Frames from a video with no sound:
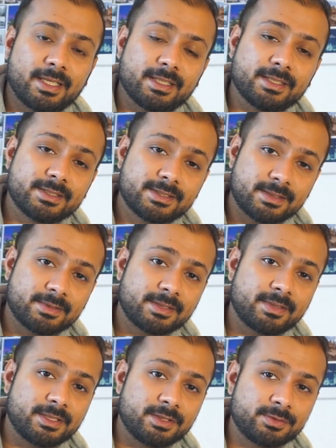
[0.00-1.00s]
this is something
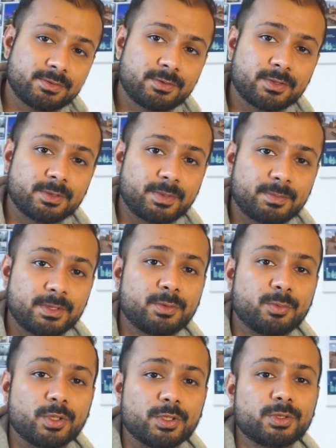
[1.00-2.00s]
very useful for the people
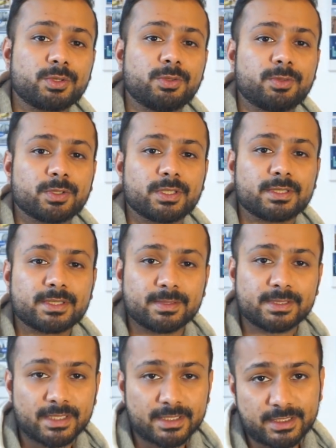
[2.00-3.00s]
who wanted to go for the
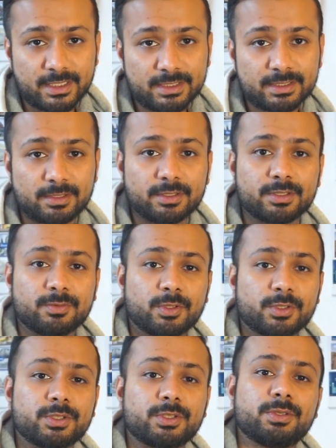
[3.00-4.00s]
semester exchange, or
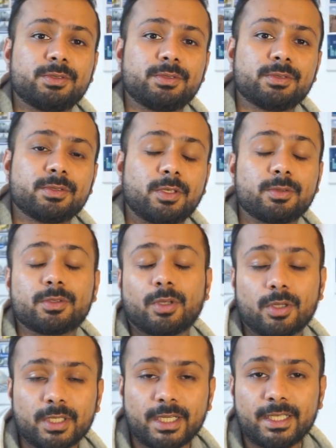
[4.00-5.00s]
wanted to do, or
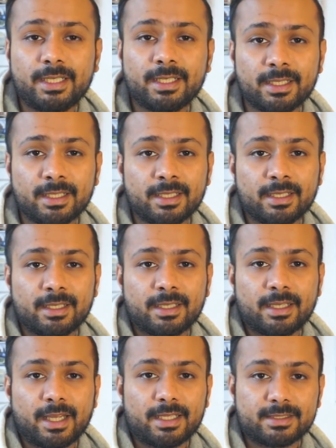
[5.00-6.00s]
already
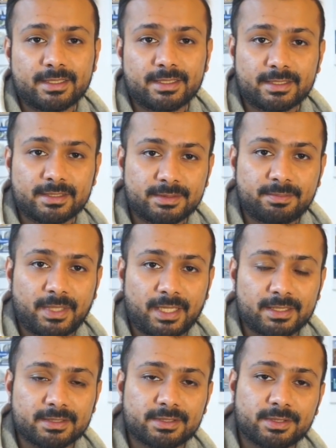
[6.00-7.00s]
has an internship
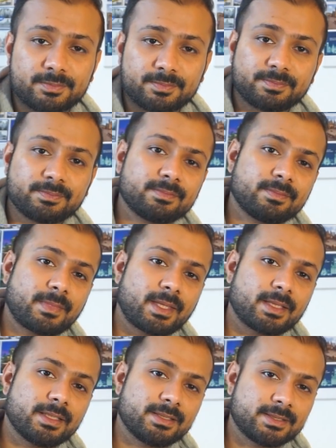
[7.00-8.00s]
plan. So
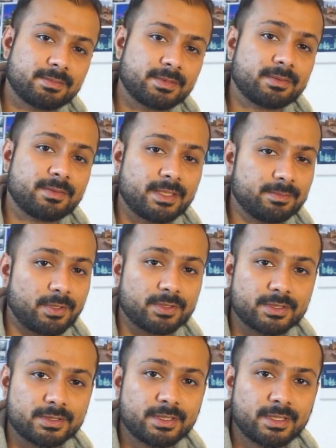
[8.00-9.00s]
this is something very
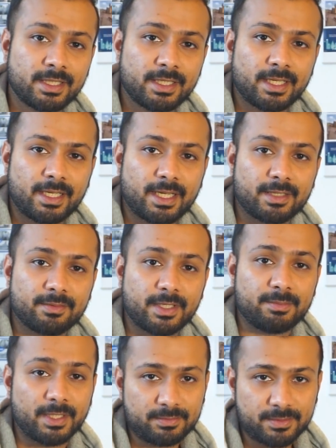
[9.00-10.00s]
important and
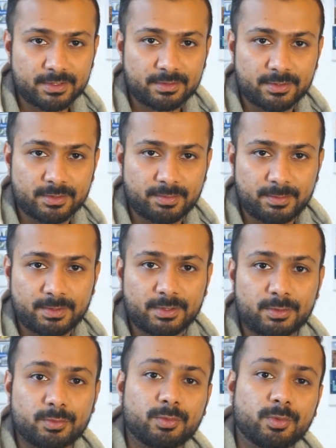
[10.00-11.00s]
very beneficial for the people
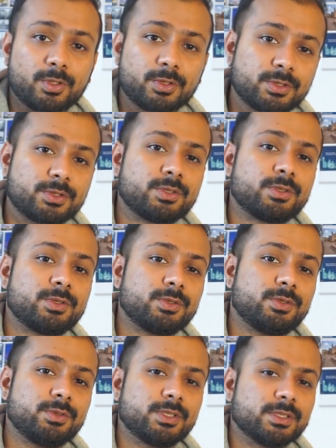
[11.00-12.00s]
who wanted to
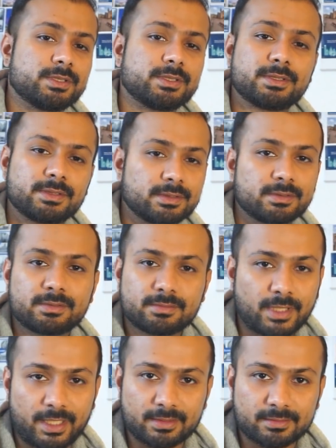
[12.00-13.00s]
do this
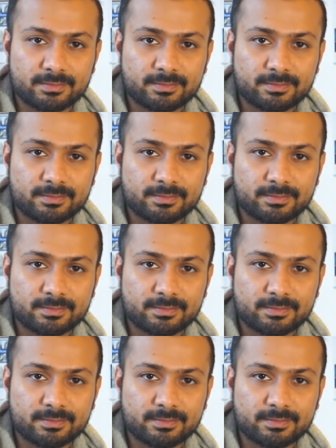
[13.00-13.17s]
thing.